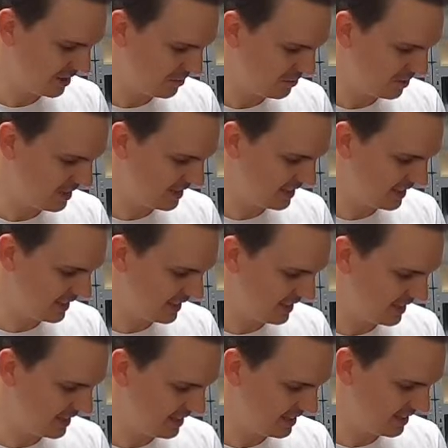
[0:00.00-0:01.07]

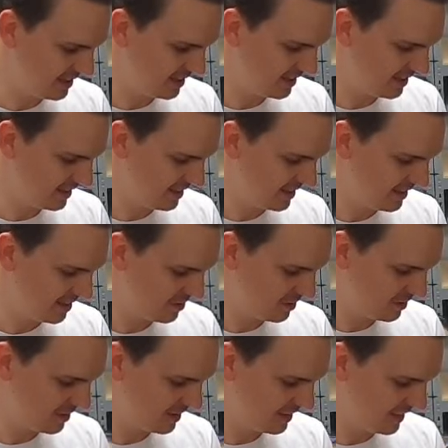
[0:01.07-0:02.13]

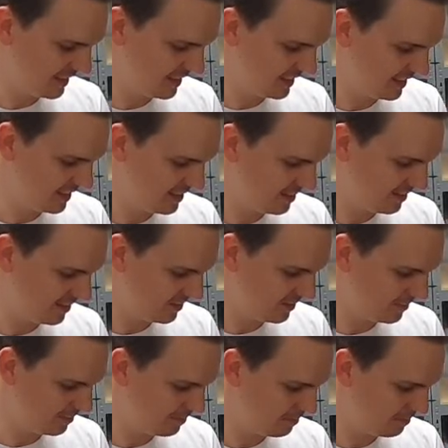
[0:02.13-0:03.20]
Right, no.
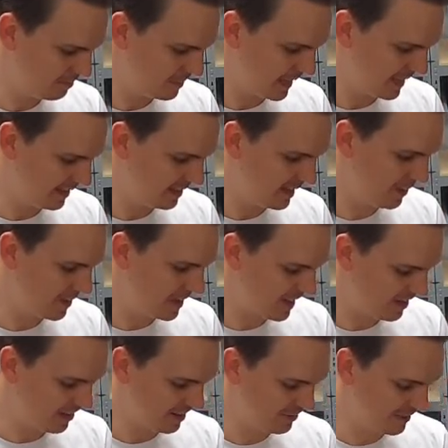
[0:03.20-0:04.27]
Ben, there we
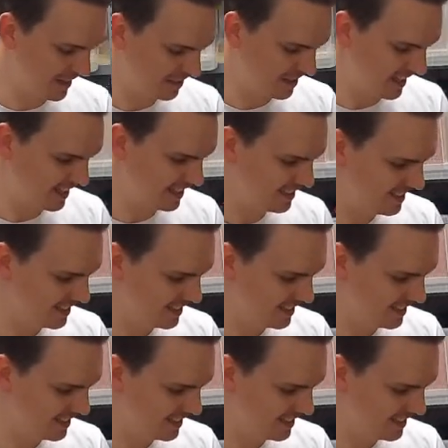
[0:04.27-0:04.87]
go, found it.